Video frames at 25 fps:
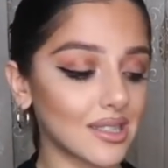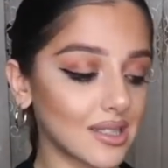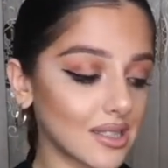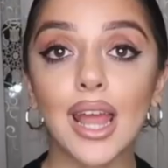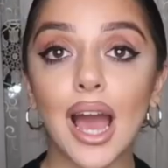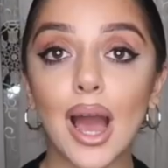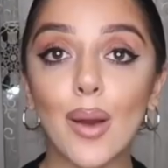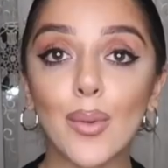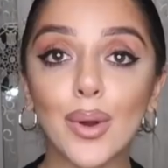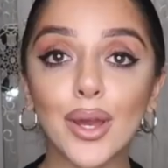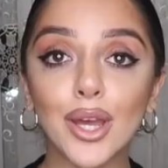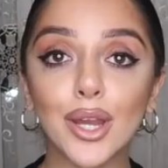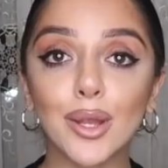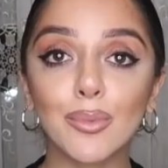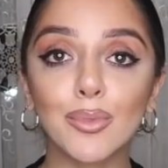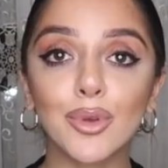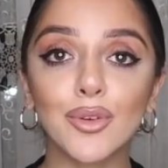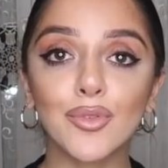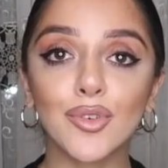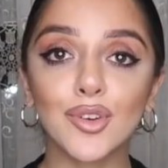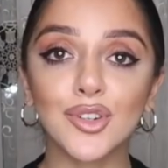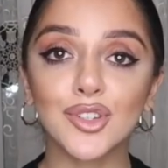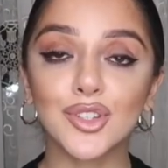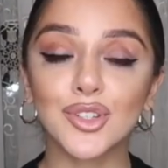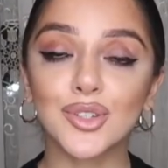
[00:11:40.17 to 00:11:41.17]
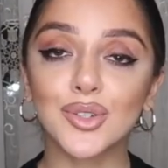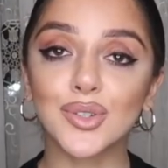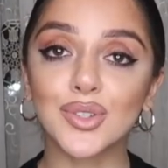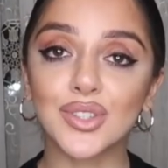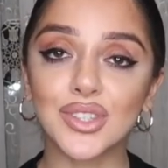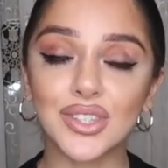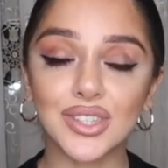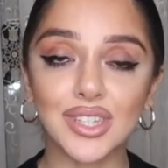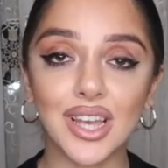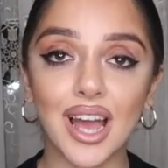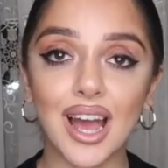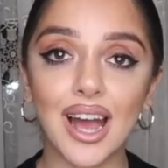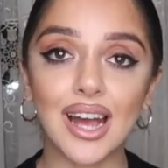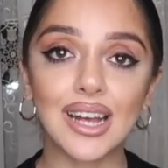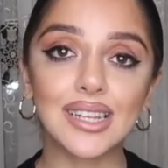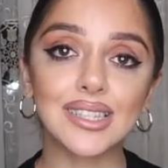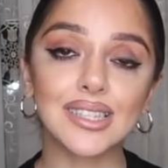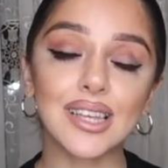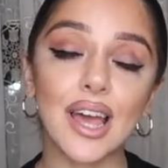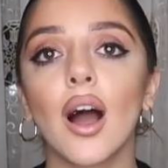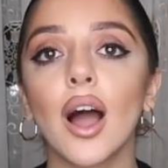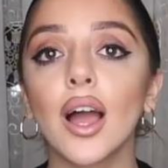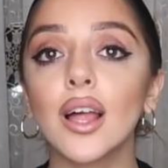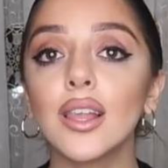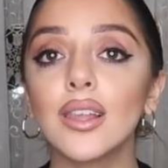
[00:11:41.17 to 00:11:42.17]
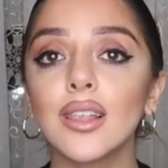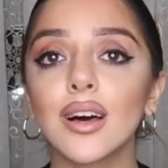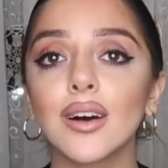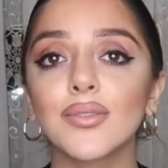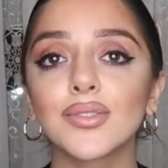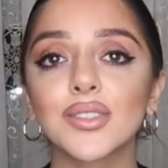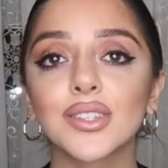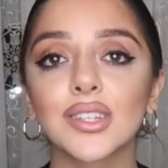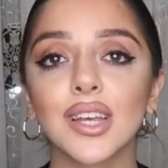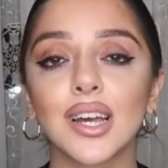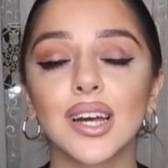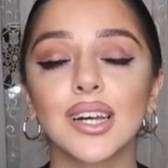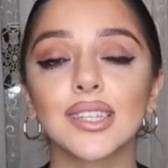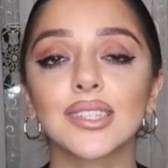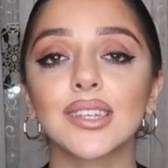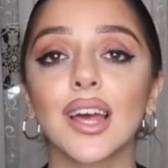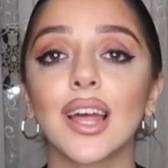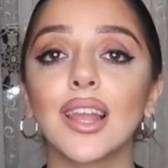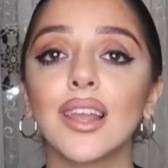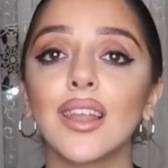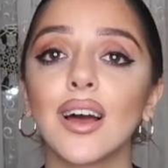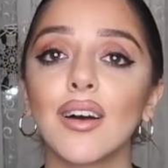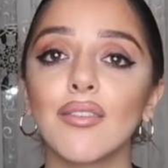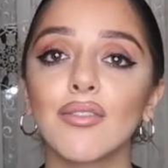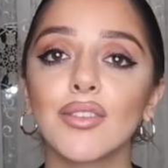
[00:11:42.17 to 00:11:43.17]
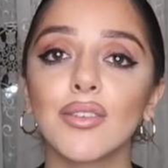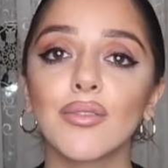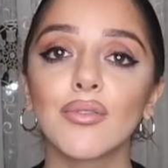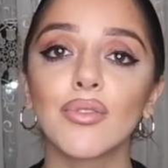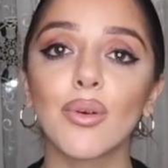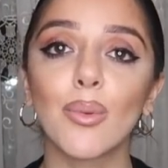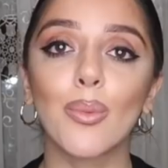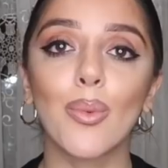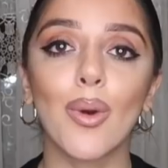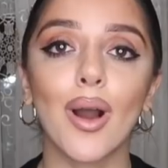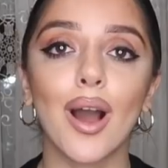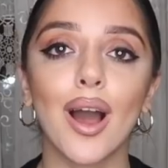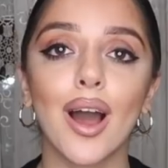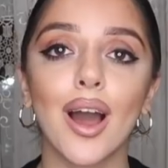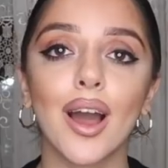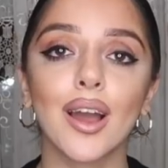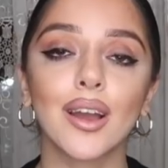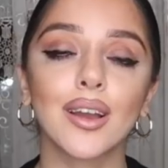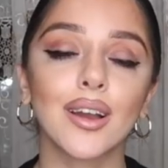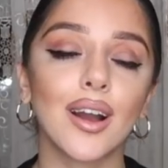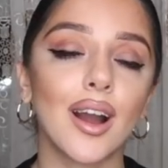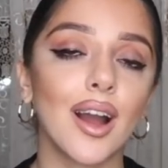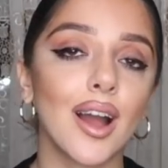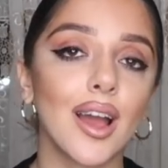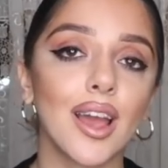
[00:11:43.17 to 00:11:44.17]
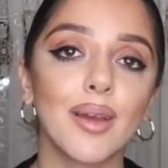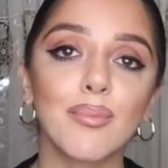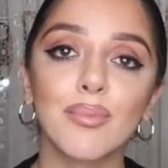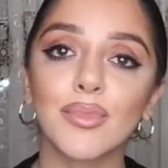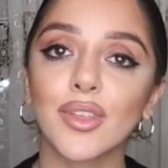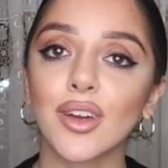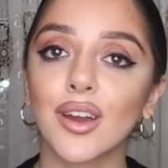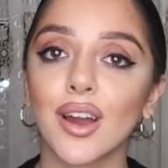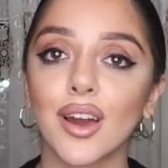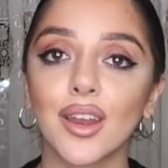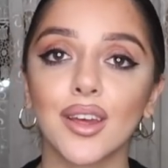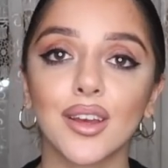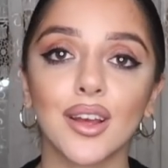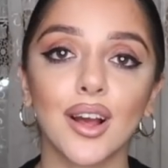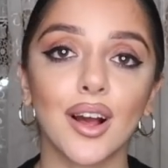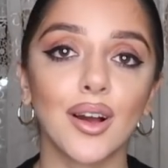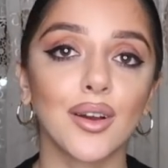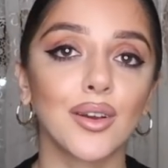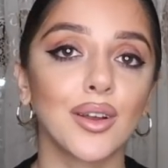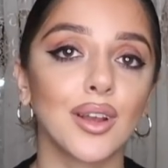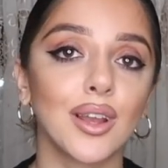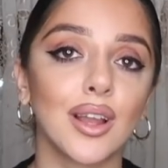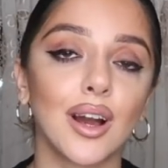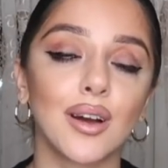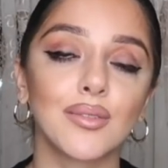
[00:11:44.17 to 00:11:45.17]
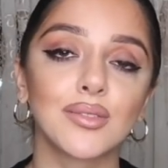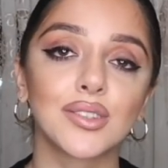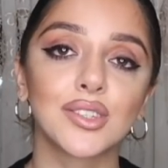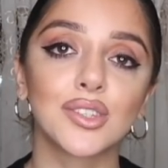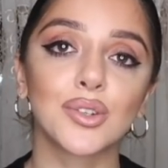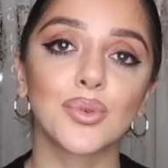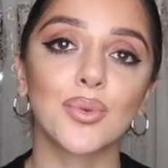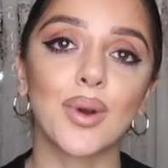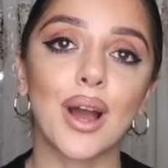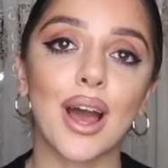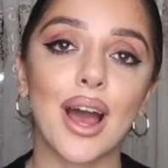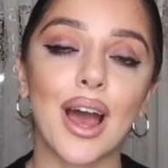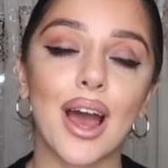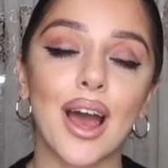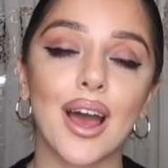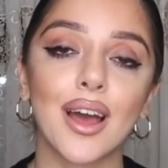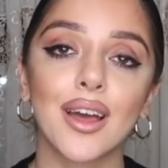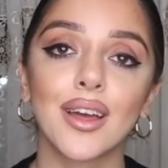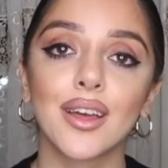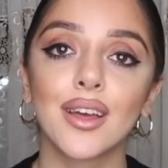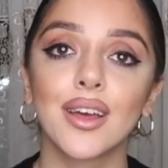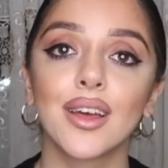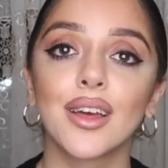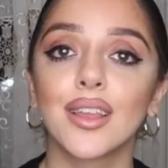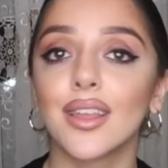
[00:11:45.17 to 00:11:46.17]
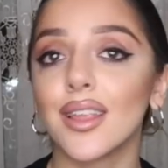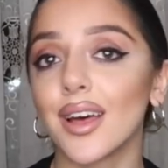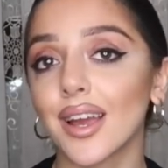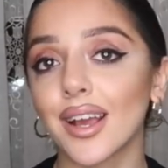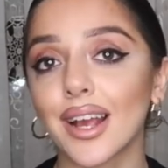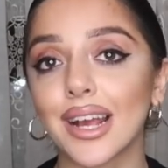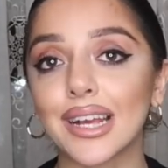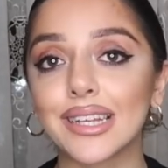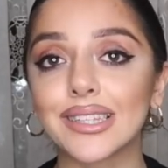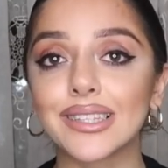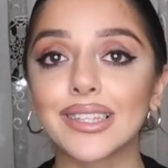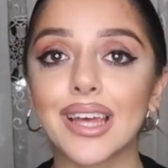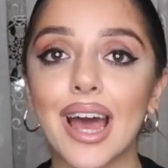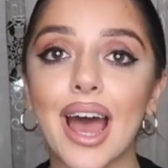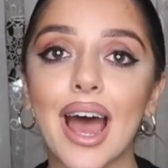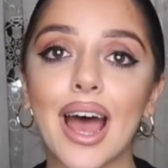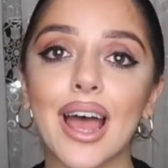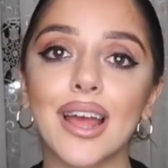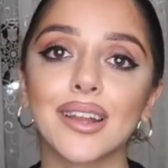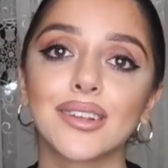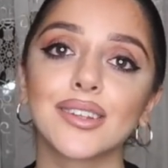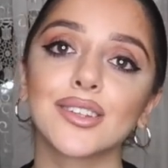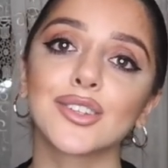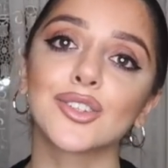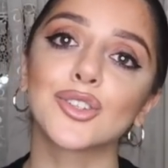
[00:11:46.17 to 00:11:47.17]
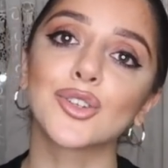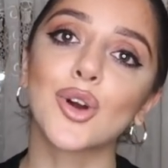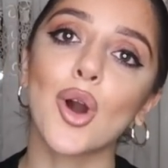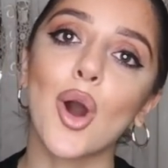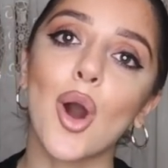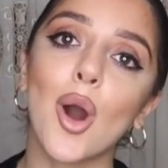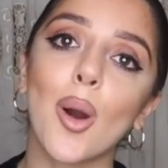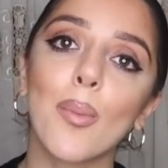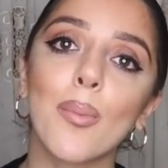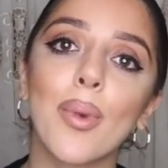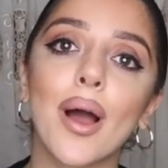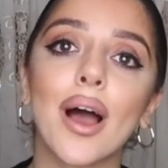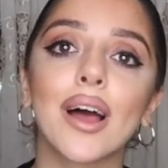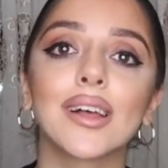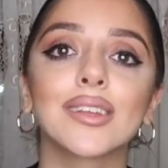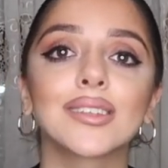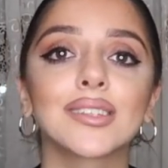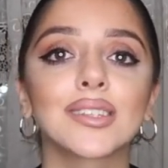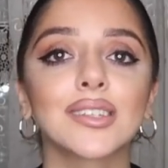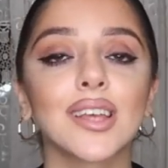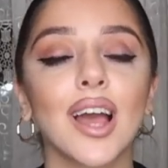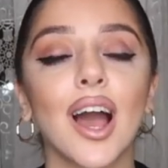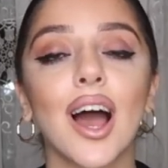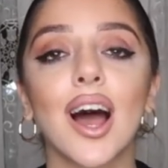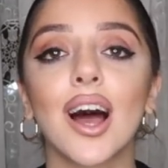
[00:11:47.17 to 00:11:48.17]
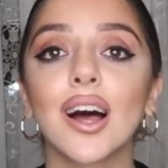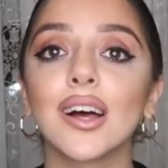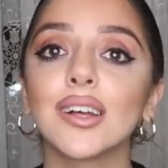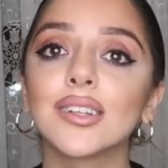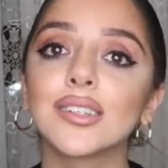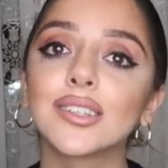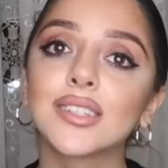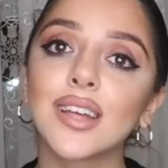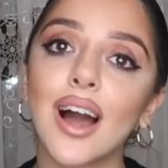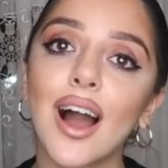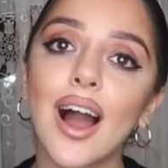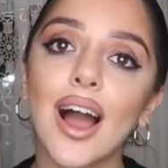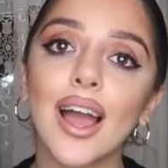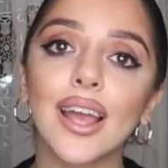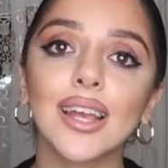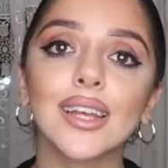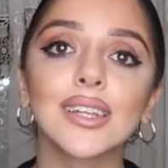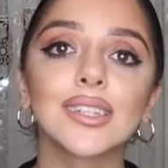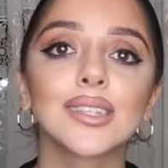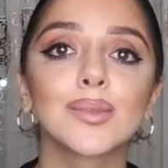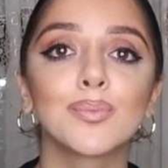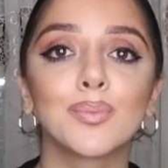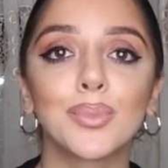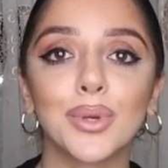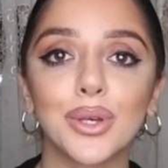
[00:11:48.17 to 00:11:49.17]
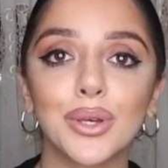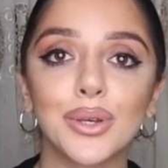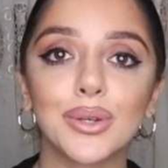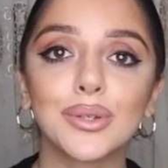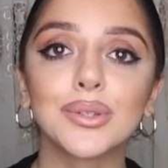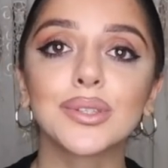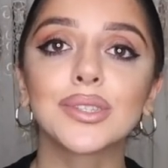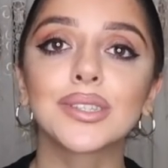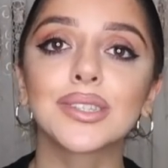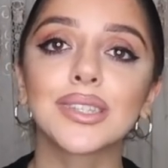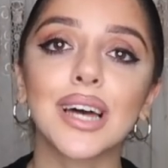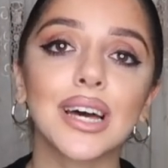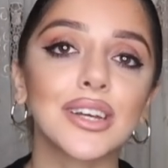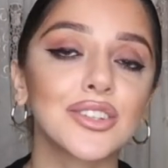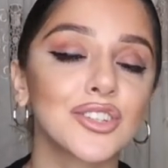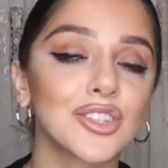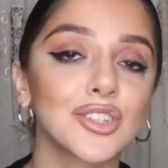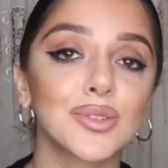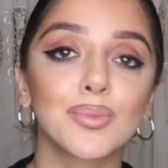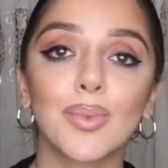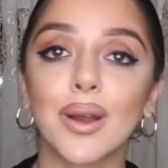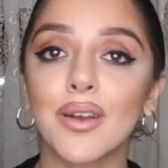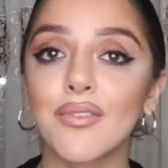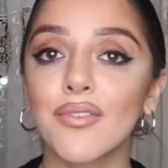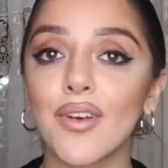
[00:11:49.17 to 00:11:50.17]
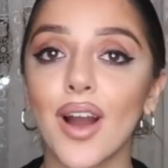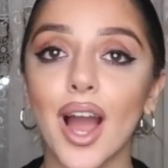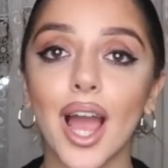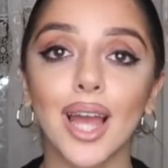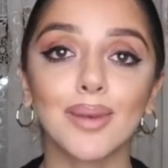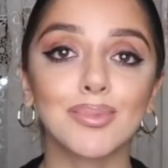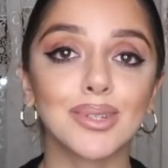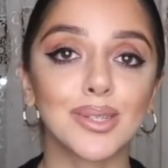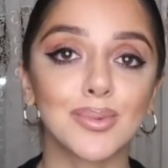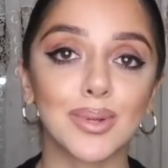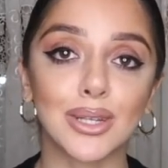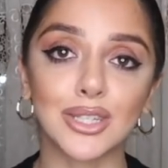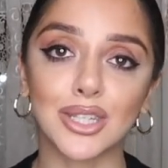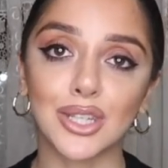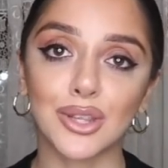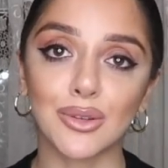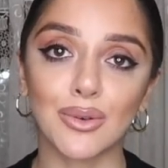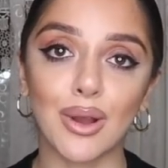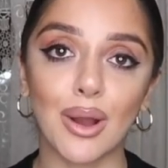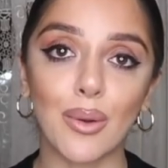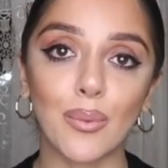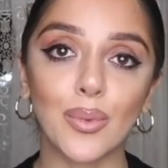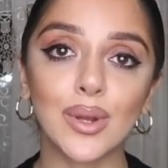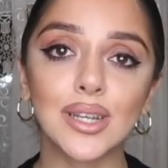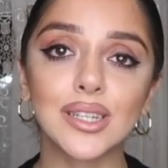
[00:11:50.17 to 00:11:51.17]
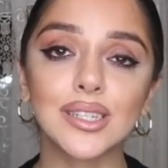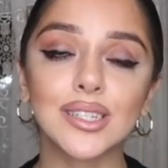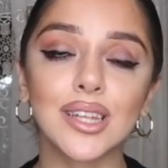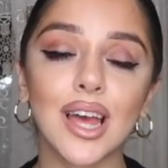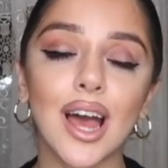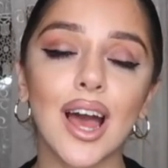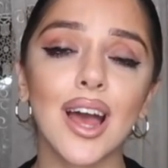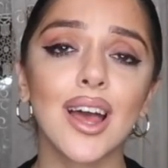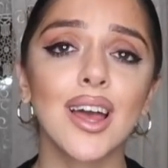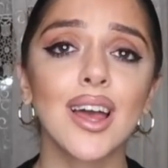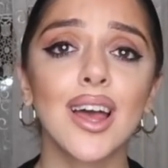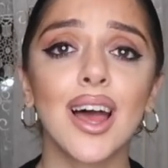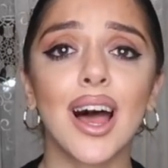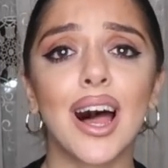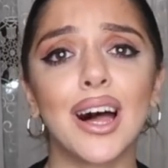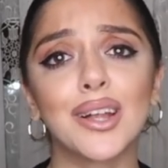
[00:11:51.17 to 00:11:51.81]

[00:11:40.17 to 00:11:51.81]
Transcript: Now we're going to move on to skirts. I love skirts. I love them for work. I'm the kind of girl who loves to wear, like I said, top, skirt, tights, boots. That's just my vibe, especially throughout winter.